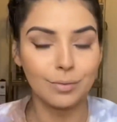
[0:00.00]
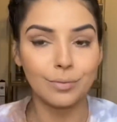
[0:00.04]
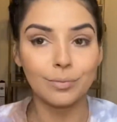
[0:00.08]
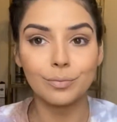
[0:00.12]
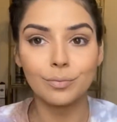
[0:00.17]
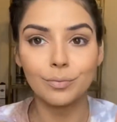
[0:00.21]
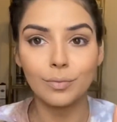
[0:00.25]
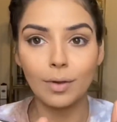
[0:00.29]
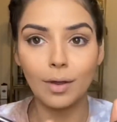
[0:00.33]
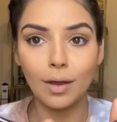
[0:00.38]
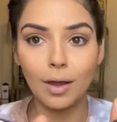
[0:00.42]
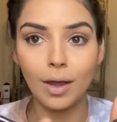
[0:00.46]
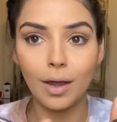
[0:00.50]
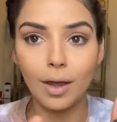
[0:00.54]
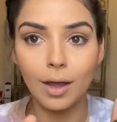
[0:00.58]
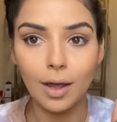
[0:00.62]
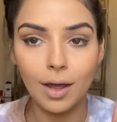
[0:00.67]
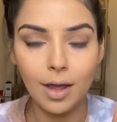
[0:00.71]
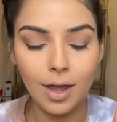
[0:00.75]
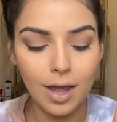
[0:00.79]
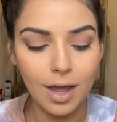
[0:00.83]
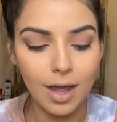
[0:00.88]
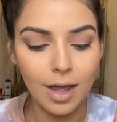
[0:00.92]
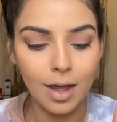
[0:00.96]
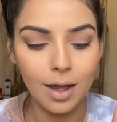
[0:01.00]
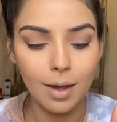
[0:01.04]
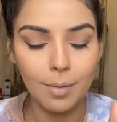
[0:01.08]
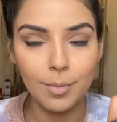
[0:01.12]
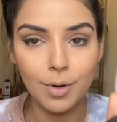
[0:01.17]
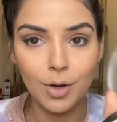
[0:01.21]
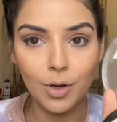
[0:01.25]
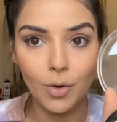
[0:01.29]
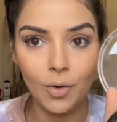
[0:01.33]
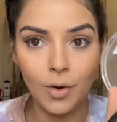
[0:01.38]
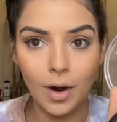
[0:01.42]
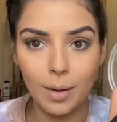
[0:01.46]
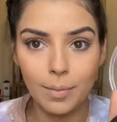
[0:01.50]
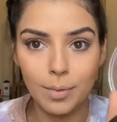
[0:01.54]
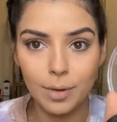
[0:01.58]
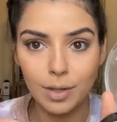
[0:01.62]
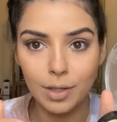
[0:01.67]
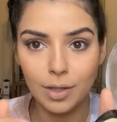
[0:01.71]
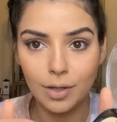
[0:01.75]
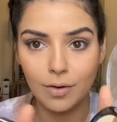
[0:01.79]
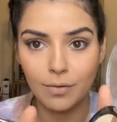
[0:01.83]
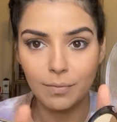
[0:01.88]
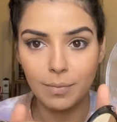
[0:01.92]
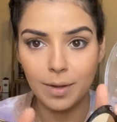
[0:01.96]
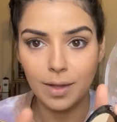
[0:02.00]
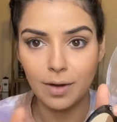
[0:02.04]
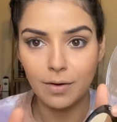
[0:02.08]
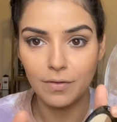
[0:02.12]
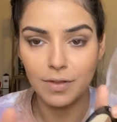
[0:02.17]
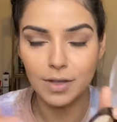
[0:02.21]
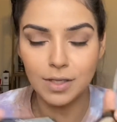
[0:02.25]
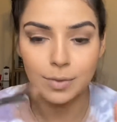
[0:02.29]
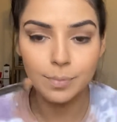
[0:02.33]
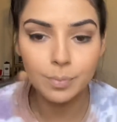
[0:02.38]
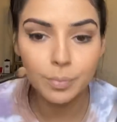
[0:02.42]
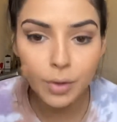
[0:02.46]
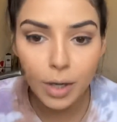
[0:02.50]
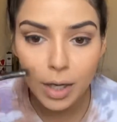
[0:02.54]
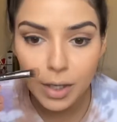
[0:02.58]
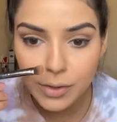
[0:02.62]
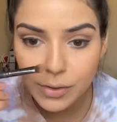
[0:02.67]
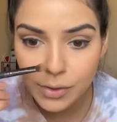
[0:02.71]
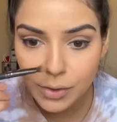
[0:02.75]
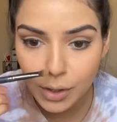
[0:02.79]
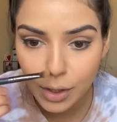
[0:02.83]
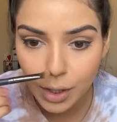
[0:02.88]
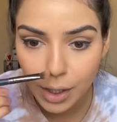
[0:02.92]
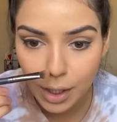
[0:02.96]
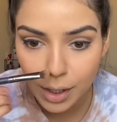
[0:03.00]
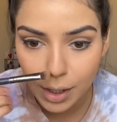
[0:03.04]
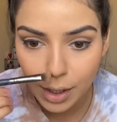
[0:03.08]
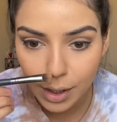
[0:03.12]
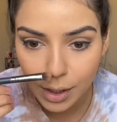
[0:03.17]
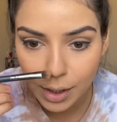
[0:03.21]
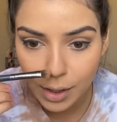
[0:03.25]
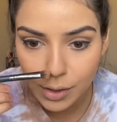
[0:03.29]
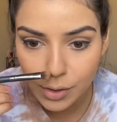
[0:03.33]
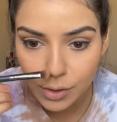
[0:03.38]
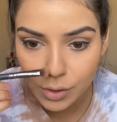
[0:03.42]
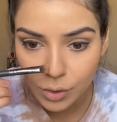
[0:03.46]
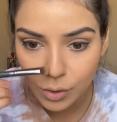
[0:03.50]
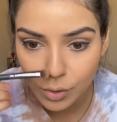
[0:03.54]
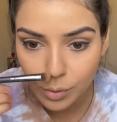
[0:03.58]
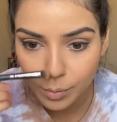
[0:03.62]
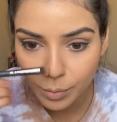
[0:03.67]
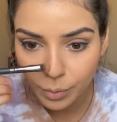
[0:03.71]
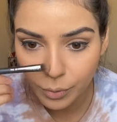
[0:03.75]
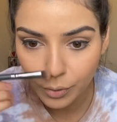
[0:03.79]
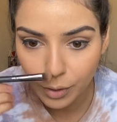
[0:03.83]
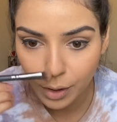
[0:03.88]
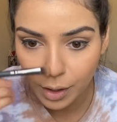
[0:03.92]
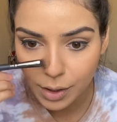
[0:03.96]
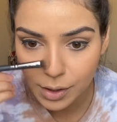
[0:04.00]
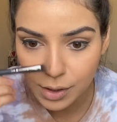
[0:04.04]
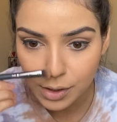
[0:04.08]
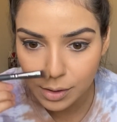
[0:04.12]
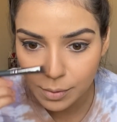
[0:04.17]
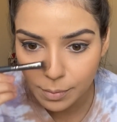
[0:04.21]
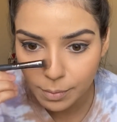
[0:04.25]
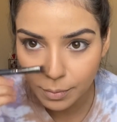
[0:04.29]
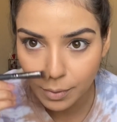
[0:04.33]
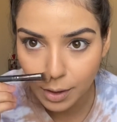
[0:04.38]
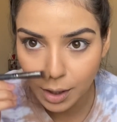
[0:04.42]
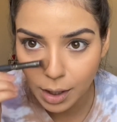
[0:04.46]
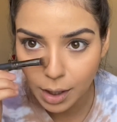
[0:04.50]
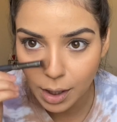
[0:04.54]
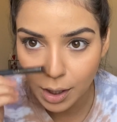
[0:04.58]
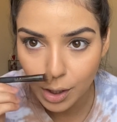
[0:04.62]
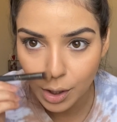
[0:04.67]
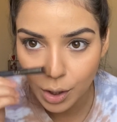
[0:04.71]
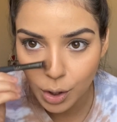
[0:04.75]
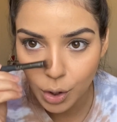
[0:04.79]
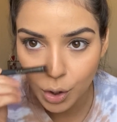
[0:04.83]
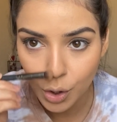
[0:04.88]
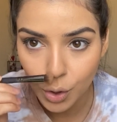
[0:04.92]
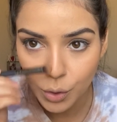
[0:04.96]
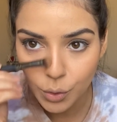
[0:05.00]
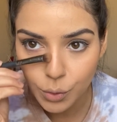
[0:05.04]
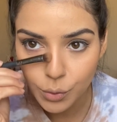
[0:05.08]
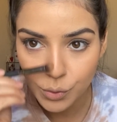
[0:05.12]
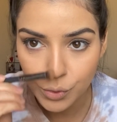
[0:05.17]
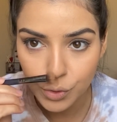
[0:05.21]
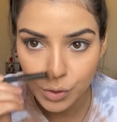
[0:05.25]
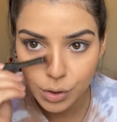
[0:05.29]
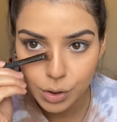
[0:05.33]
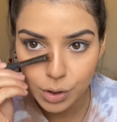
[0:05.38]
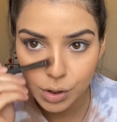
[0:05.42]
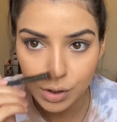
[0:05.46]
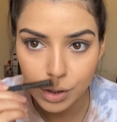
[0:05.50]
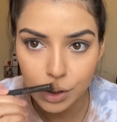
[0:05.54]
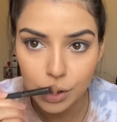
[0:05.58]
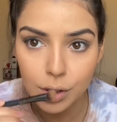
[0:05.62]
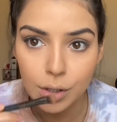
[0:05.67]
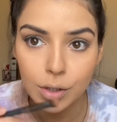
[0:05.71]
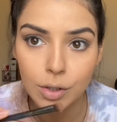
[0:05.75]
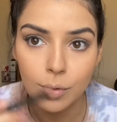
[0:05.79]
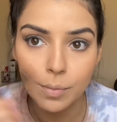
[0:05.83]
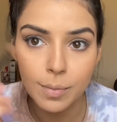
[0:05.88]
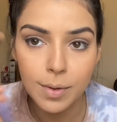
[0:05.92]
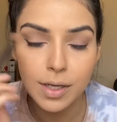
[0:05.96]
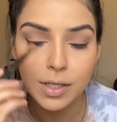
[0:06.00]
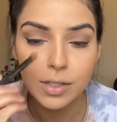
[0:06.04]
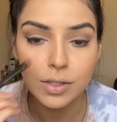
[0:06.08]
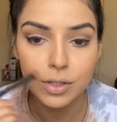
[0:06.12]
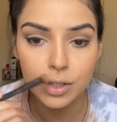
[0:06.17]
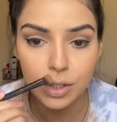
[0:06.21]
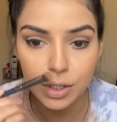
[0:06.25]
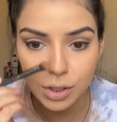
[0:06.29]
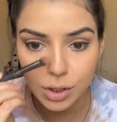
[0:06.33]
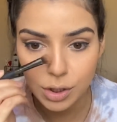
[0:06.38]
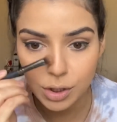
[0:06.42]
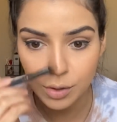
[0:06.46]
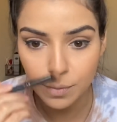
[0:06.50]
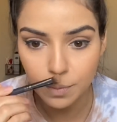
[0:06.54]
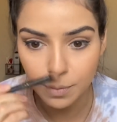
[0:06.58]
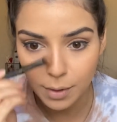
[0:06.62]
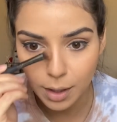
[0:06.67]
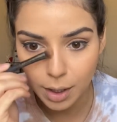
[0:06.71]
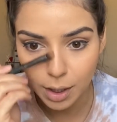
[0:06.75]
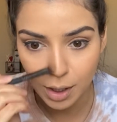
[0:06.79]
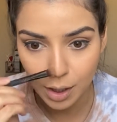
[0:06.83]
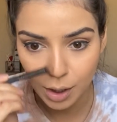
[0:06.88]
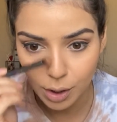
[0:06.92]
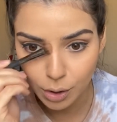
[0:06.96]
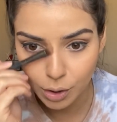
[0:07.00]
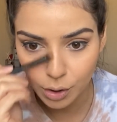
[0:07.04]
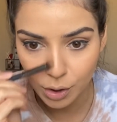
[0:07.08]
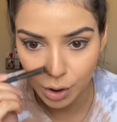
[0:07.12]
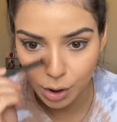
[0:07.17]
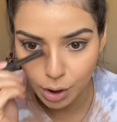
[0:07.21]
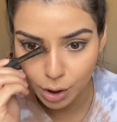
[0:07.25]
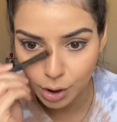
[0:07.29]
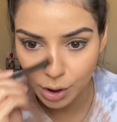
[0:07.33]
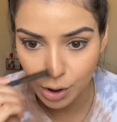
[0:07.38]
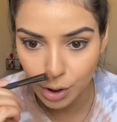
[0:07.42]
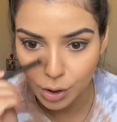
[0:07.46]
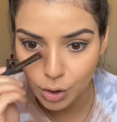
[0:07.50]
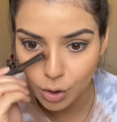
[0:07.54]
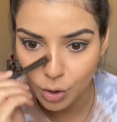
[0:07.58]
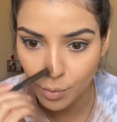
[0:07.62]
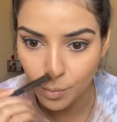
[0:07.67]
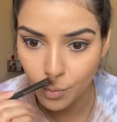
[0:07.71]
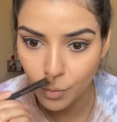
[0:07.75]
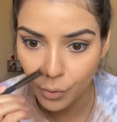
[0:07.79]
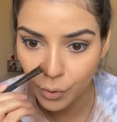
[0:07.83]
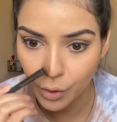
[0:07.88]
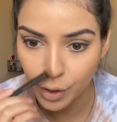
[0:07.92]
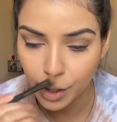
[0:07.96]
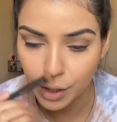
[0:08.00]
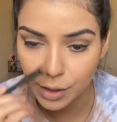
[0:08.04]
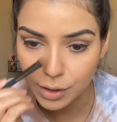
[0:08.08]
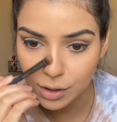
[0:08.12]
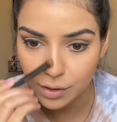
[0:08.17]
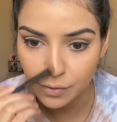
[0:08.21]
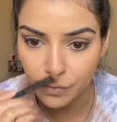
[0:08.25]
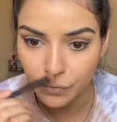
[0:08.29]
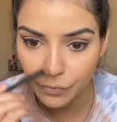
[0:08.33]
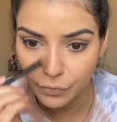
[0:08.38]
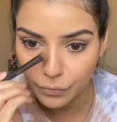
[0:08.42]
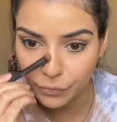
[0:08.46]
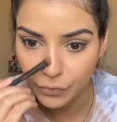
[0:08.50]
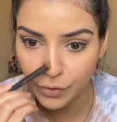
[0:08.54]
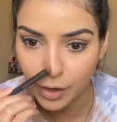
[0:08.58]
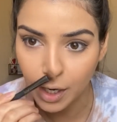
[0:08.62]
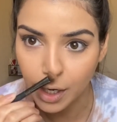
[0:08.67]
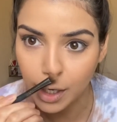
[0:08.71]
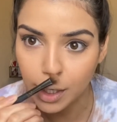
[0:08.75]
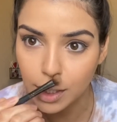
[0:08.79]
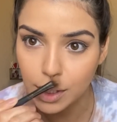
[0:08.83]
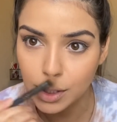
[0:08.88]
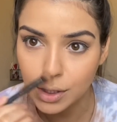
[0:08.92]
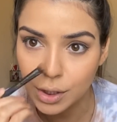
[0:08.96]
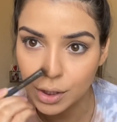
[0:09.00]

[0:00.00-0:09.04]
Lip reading: I'm gonna grab a little bit of this bronzer, and I like to bronze my nose just a little bit, just to make it look a little more defined.